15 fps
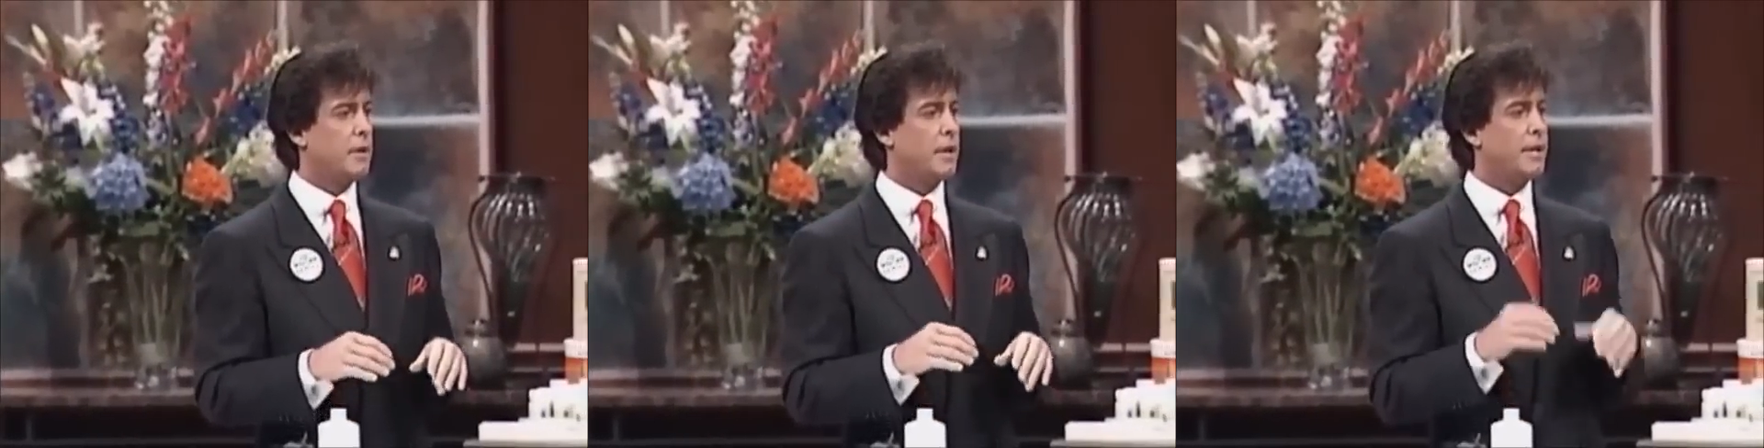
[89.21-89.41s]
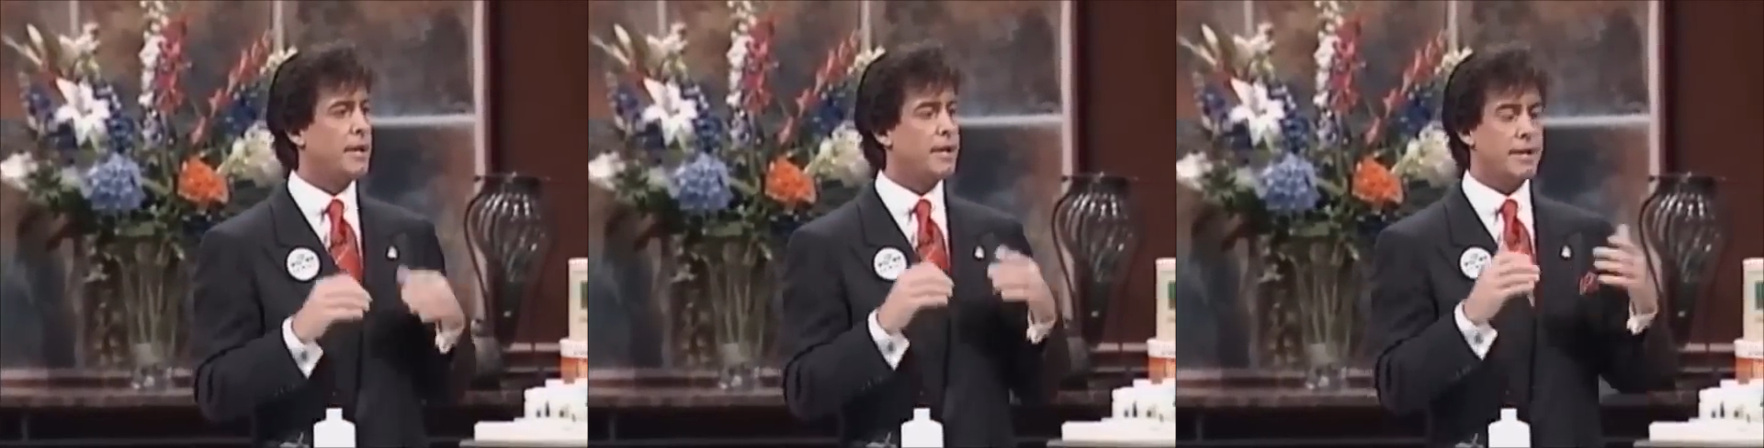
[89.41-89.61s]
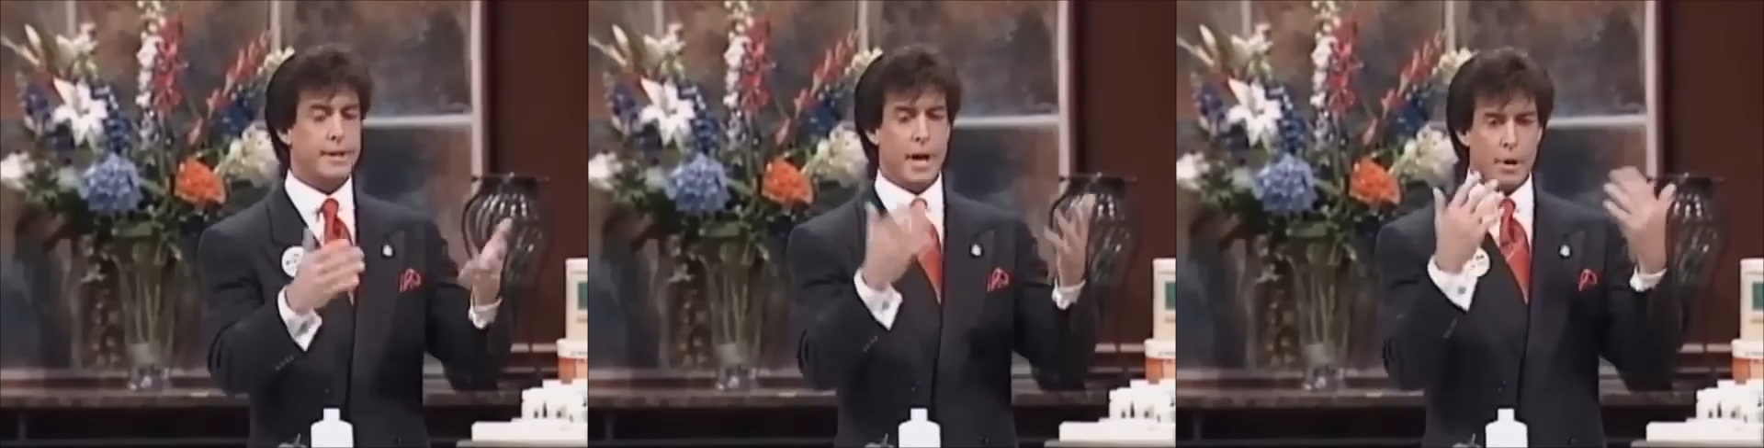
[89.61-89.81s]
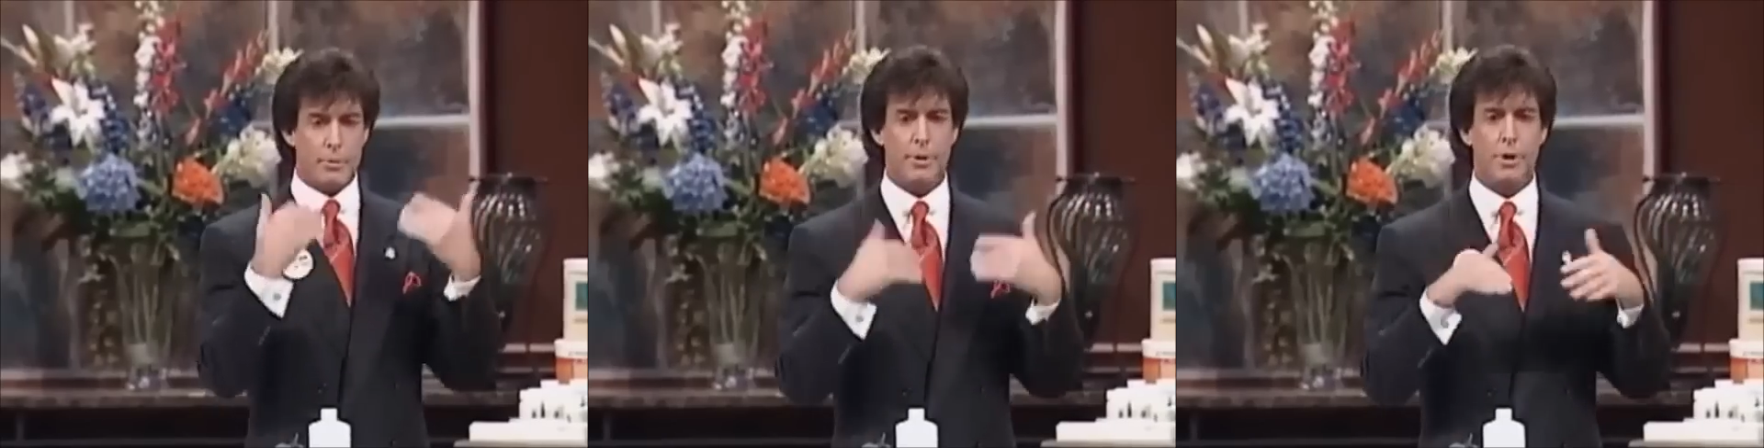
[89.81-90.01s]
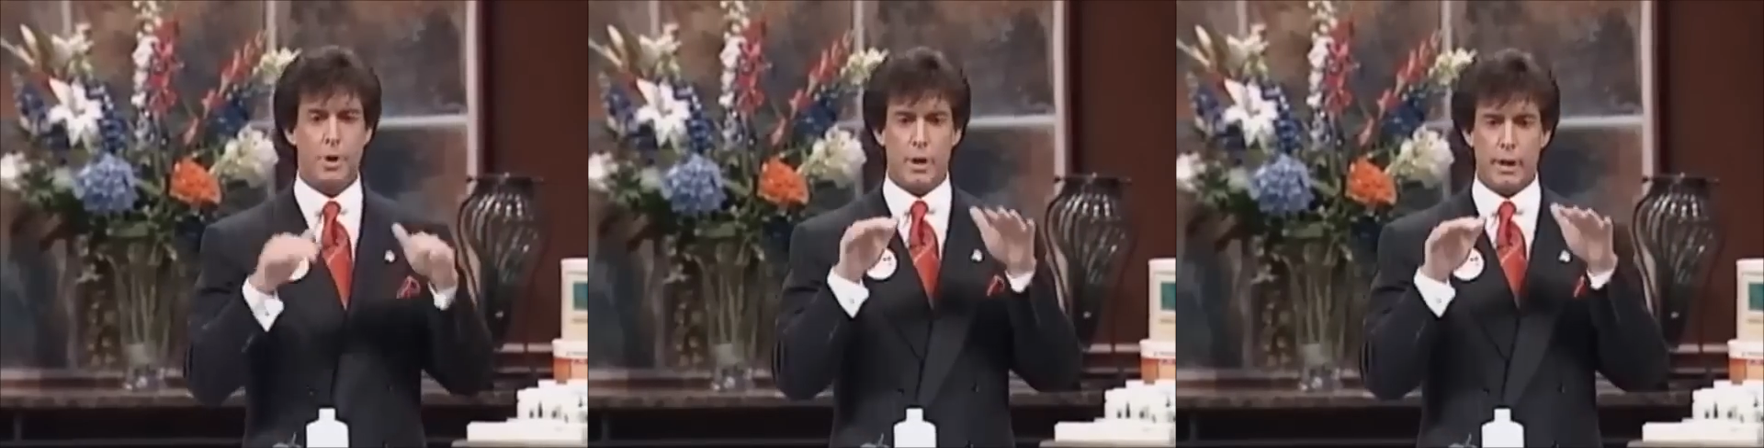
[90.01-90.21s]
and then tell
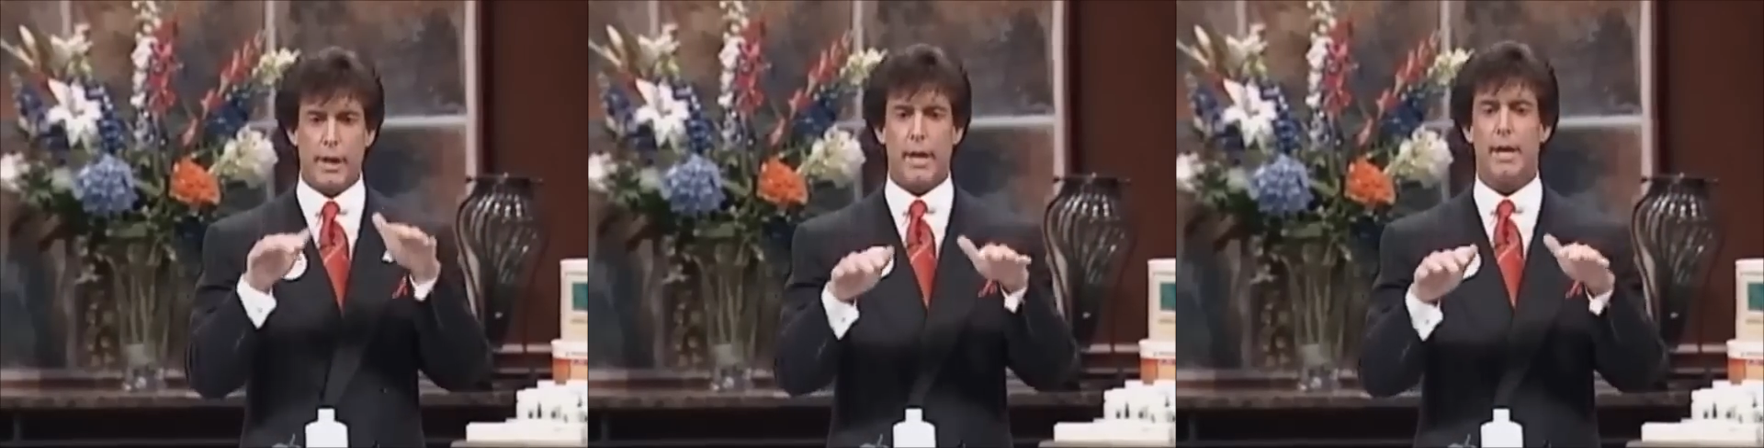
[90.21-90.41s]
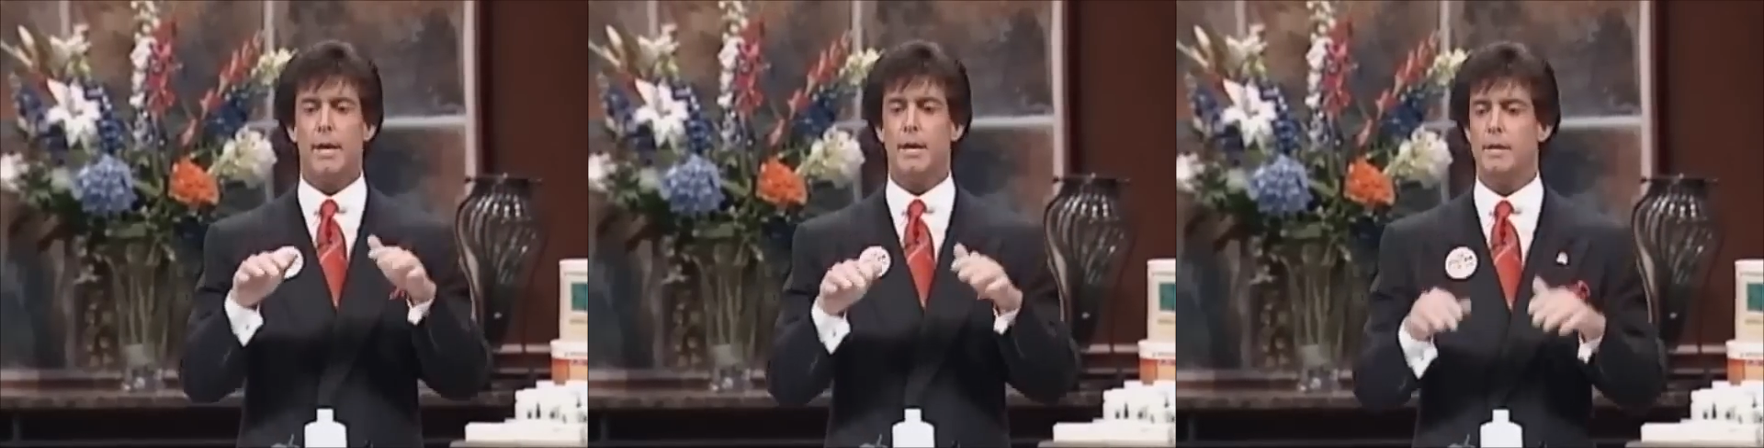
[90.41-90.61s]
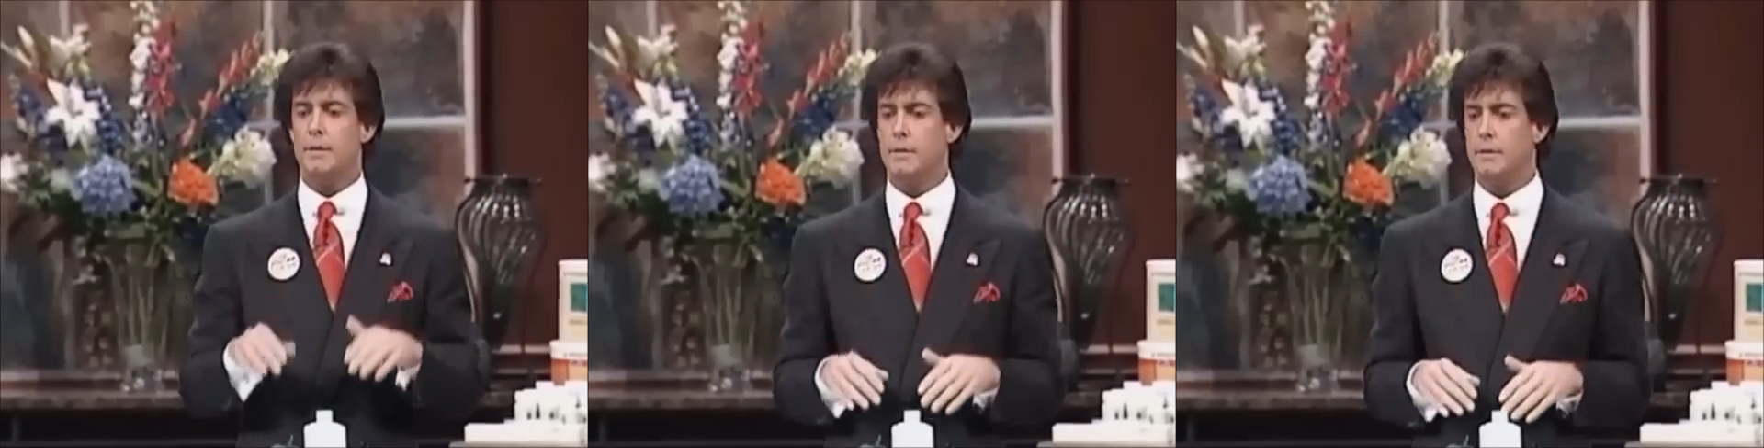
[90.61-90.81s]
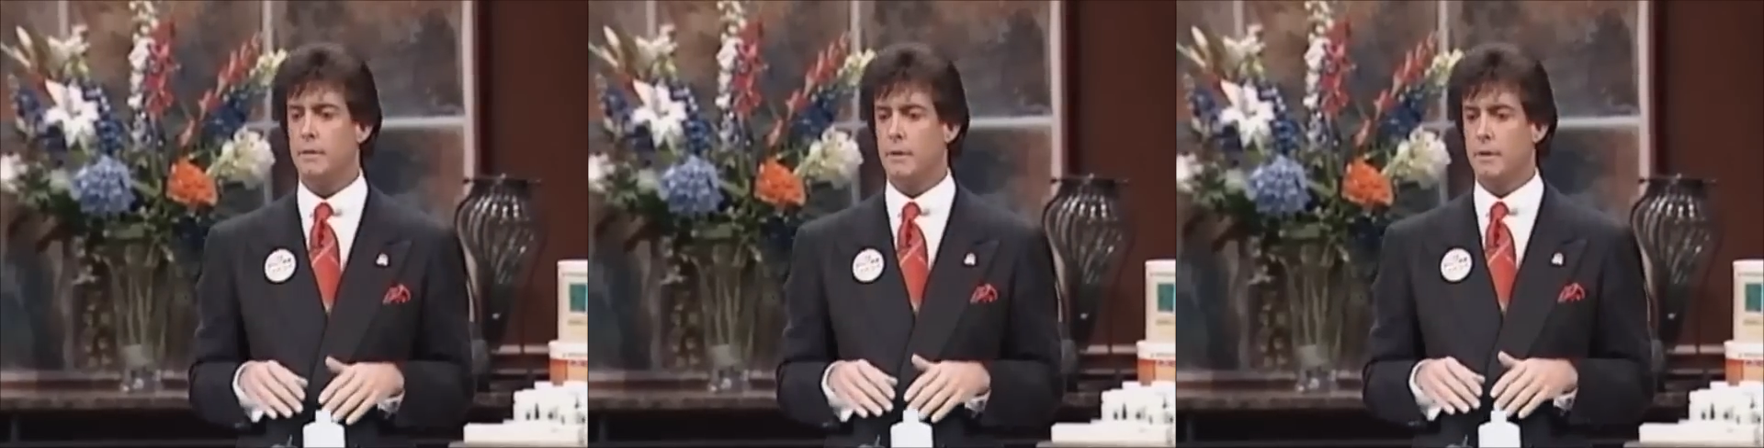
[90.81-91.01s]
them to do it again,